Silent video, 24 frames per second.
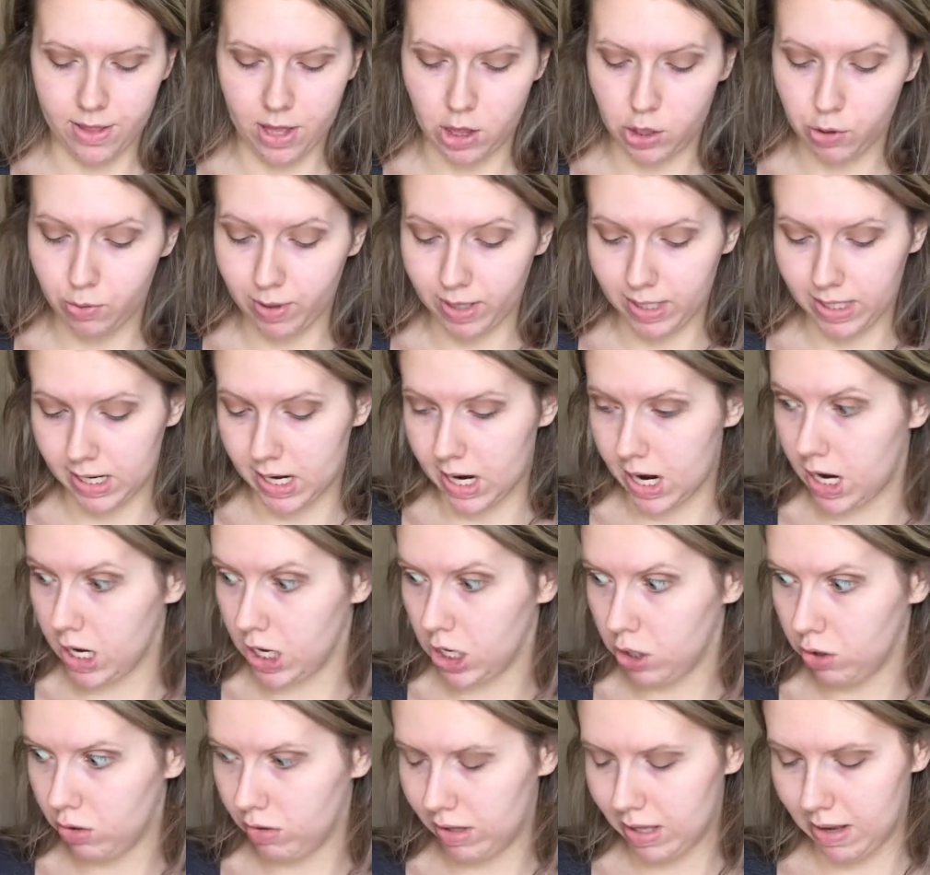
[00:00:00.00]
The only reason I
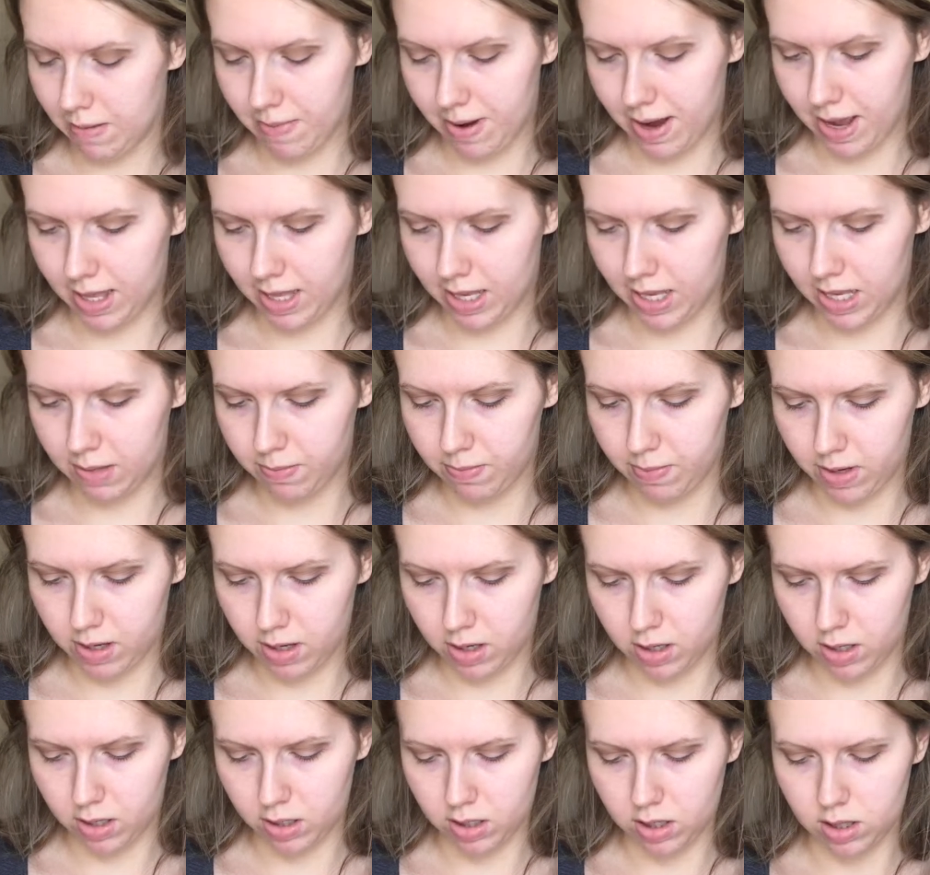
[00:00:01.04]
use that palette is
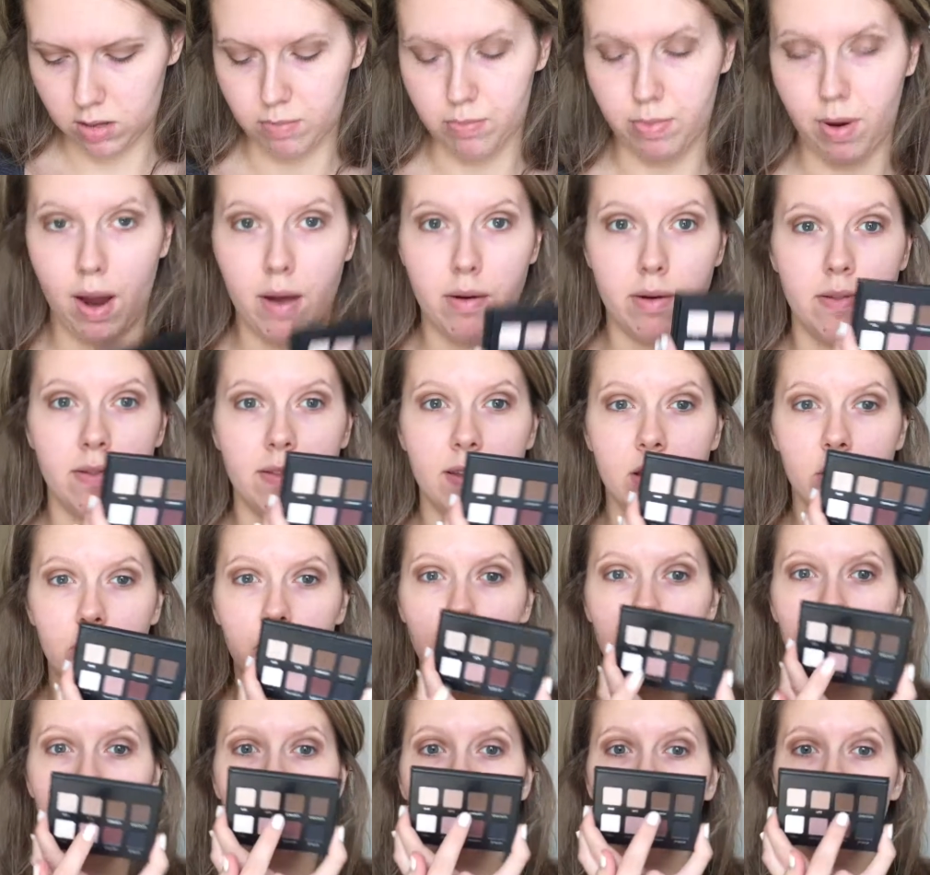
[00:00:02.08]
because the brown in this
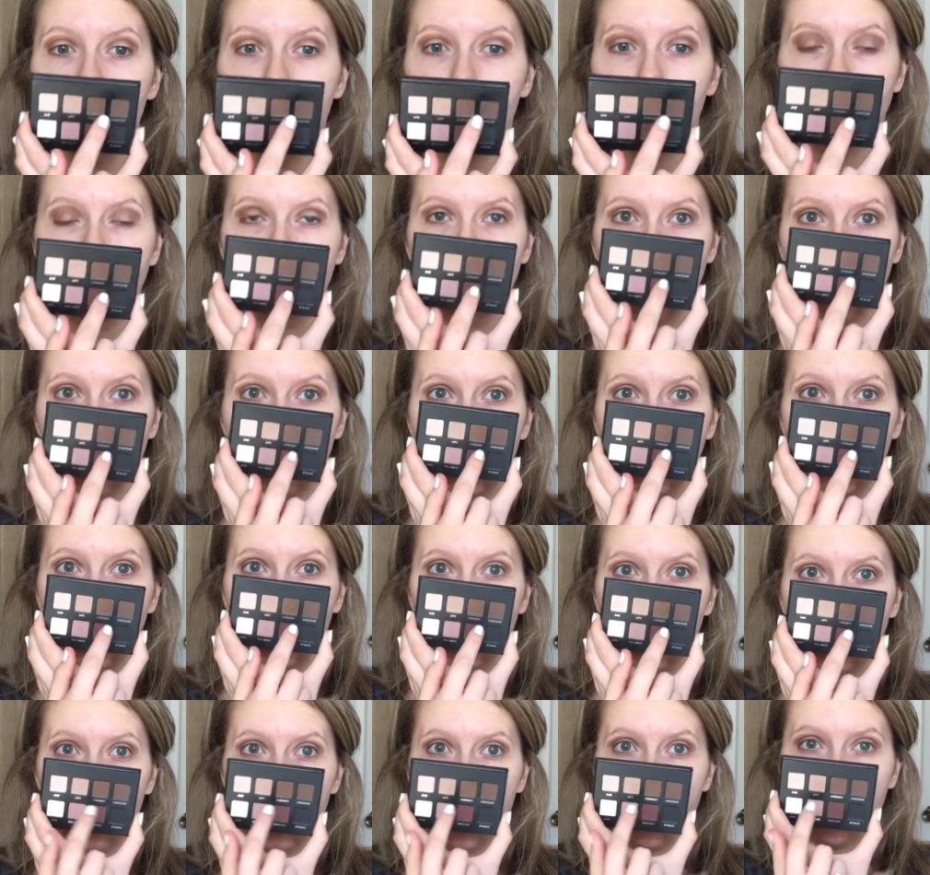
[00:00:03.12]
one was a little bit
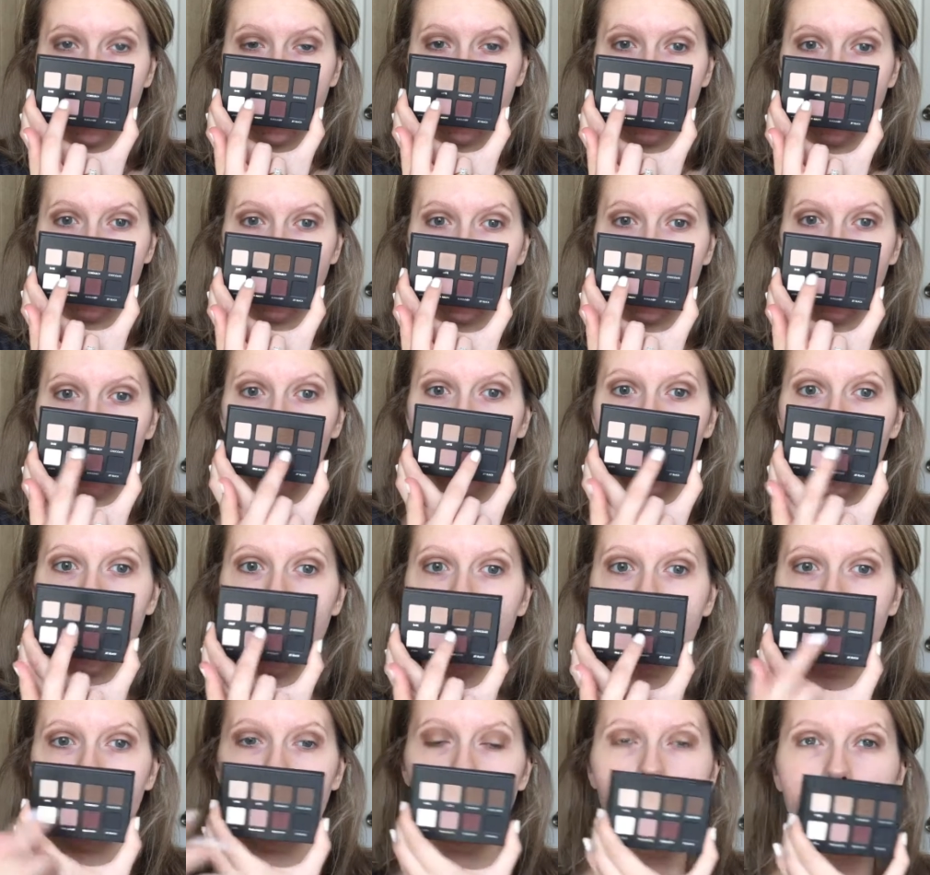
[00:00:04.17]
too dark and this was too
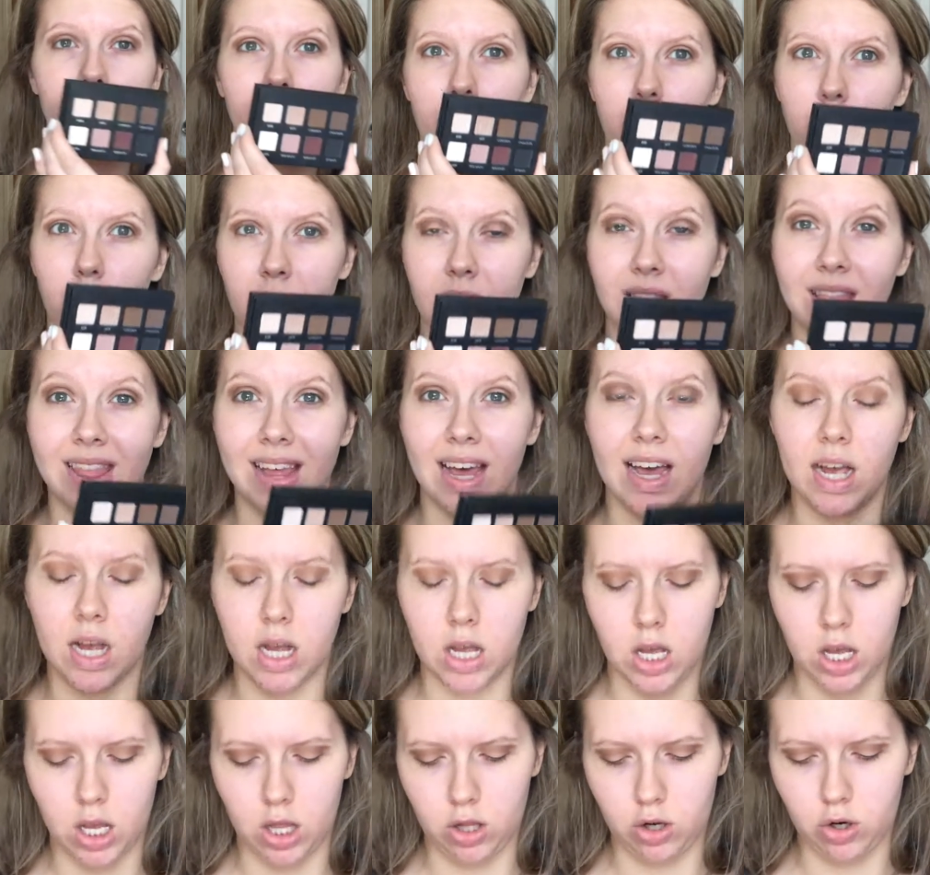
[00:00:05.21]
light, so I really wanted that
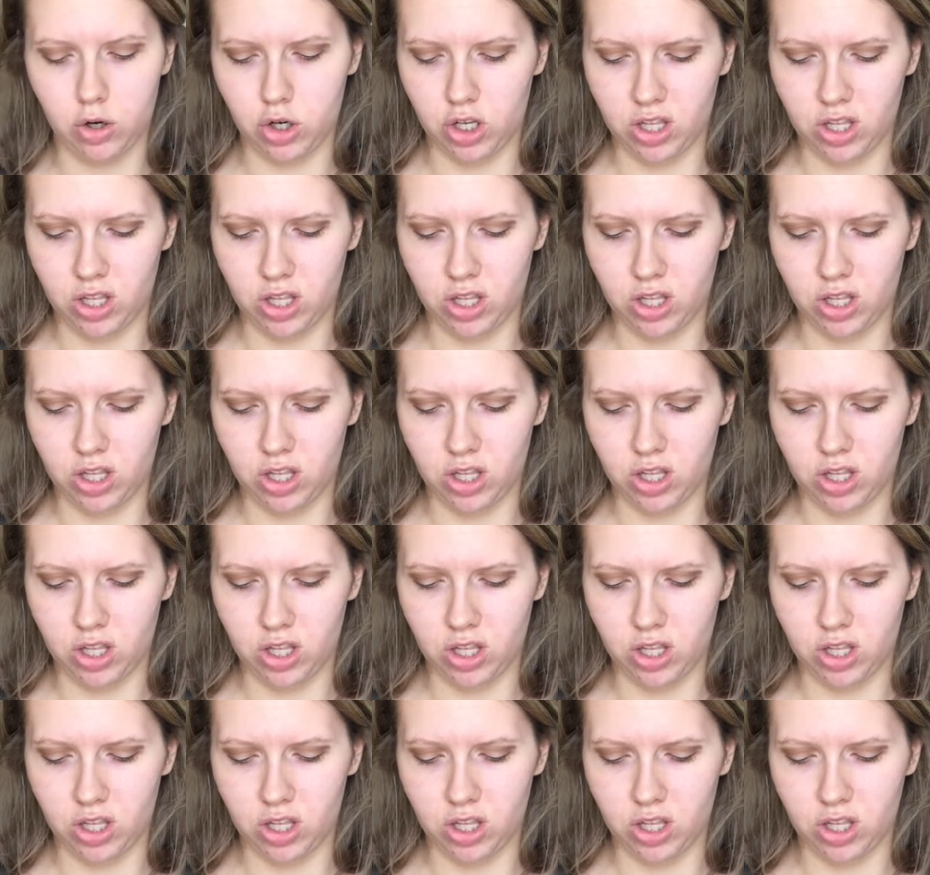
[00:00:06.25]
color.